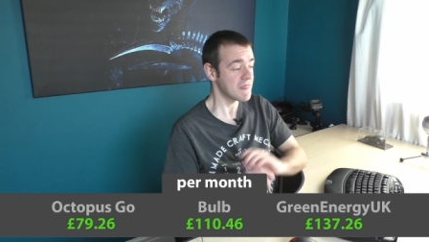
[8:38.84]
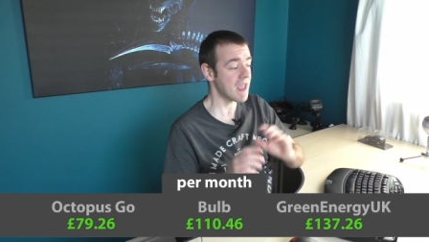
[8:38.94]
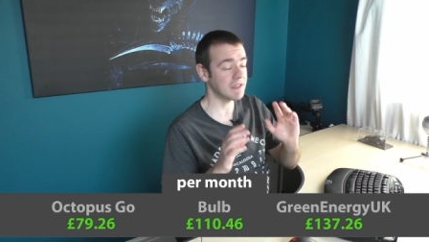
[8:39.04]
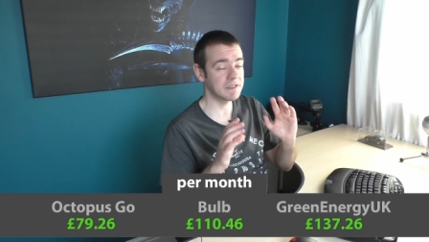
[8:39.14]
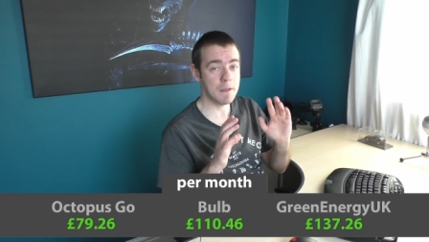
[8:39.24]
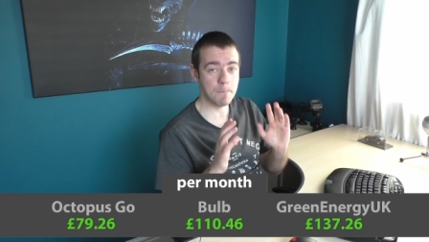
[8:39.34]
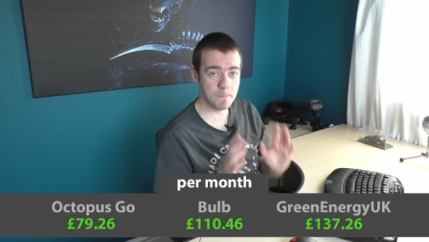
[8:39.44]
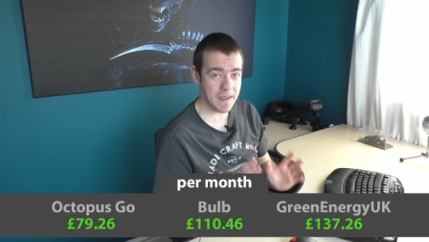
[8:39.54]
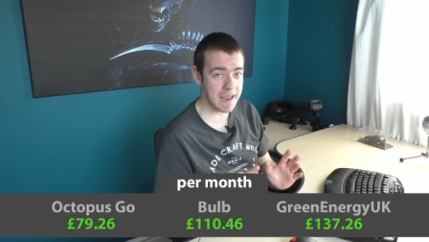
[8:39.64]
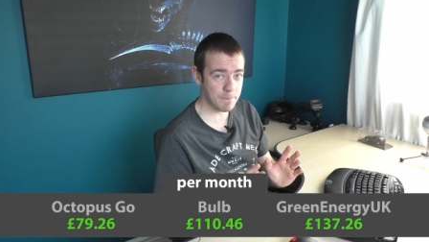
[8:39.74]
That's a
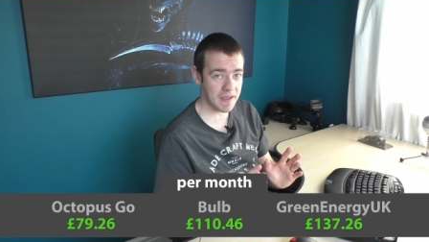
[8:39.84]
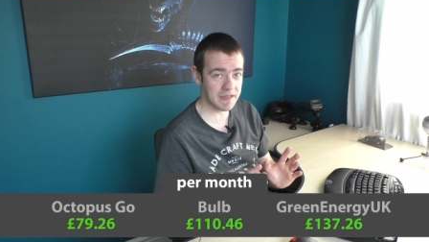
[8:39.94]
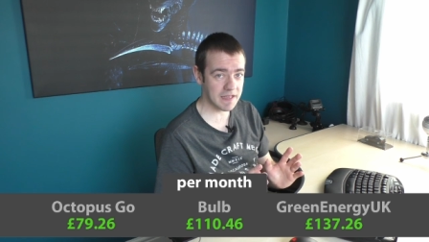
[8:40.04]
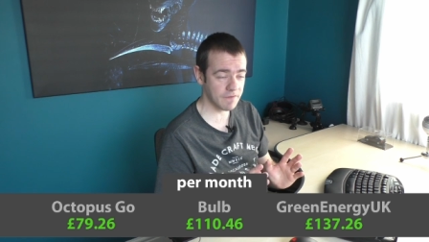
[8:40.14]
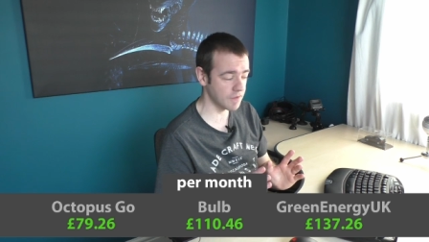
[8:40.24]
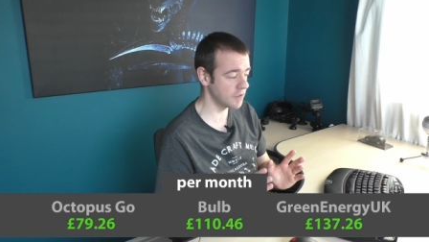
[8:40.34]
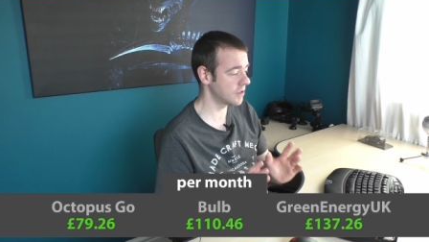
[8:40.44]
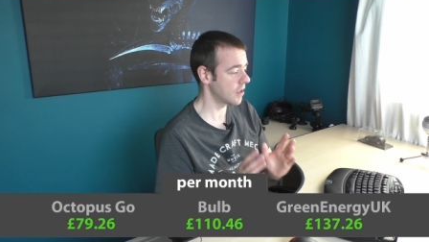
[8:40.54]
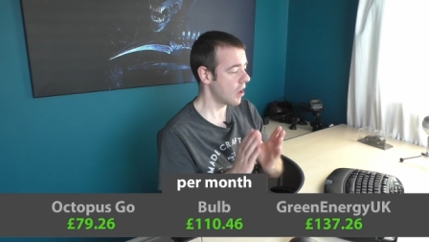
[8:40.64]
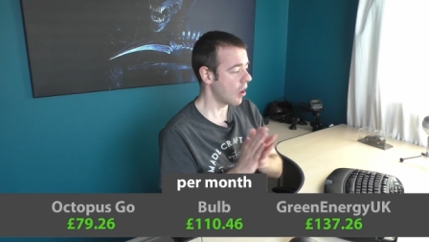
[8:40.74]
big, big difference,